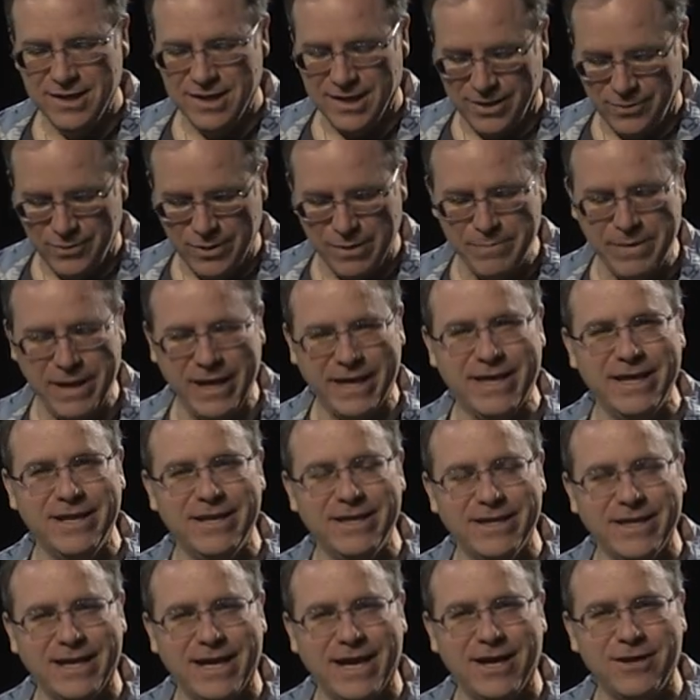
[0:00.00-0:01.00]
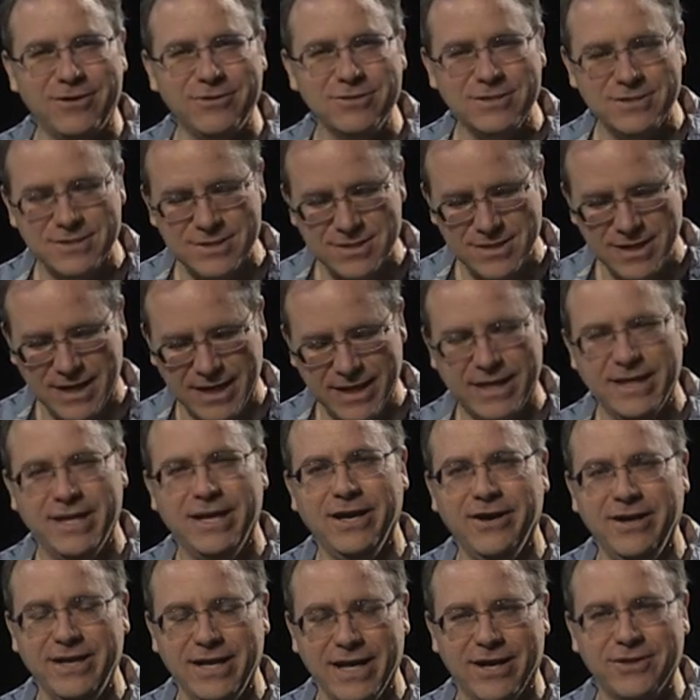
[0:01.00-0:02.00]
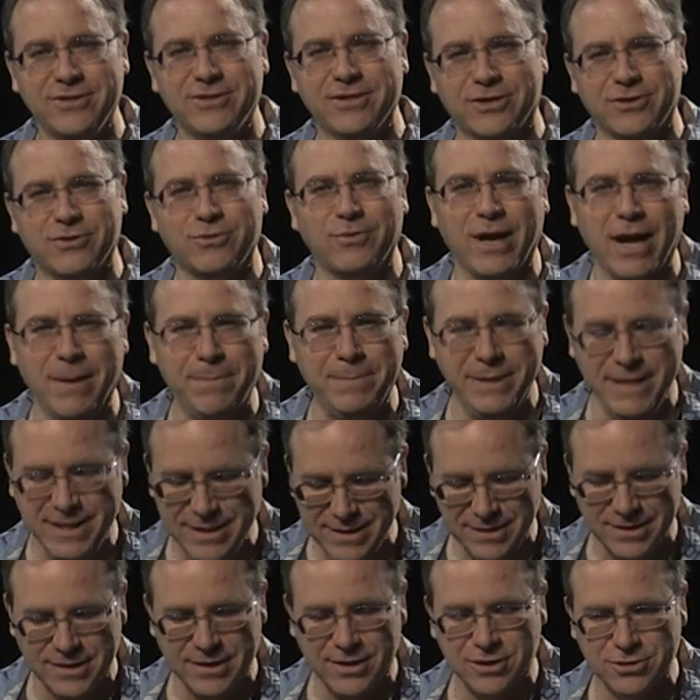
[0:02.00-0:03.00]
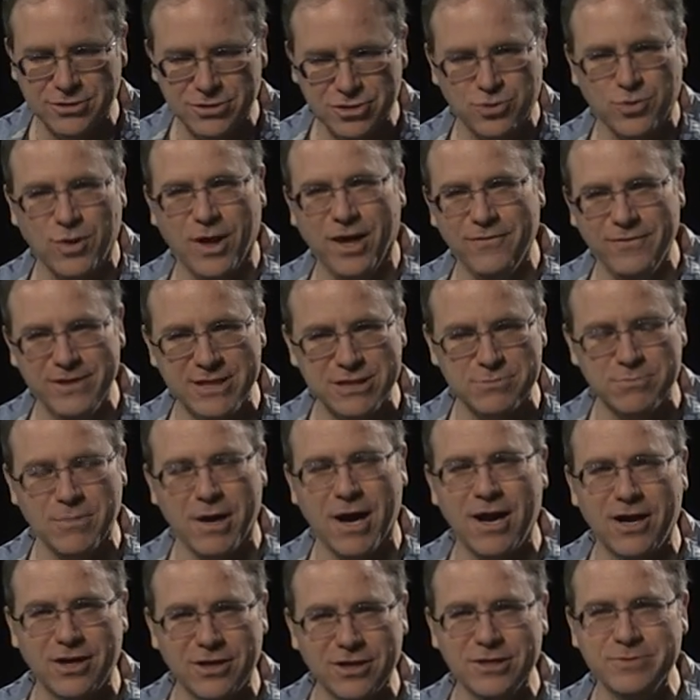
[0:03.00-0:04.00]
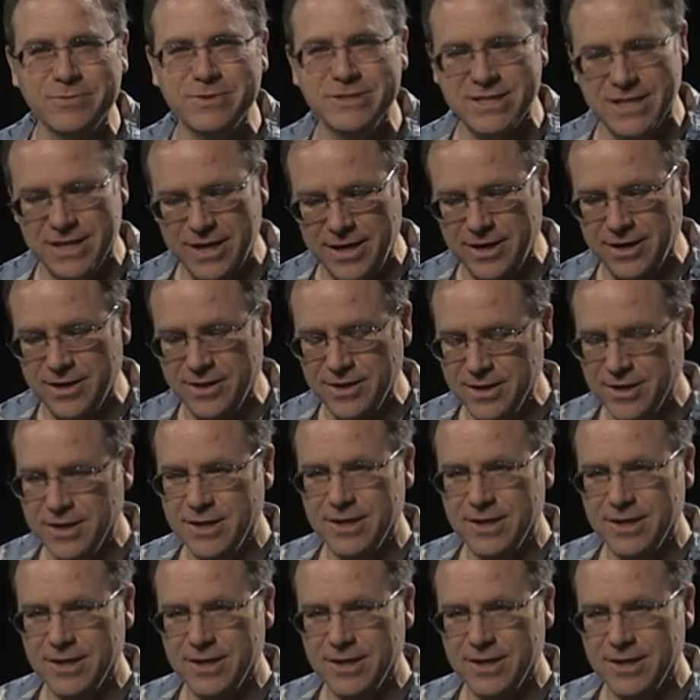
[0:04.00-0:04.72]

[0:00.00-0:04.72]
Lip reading: I went back into the house. I carried out the crappy little 12-inch monitor that was there,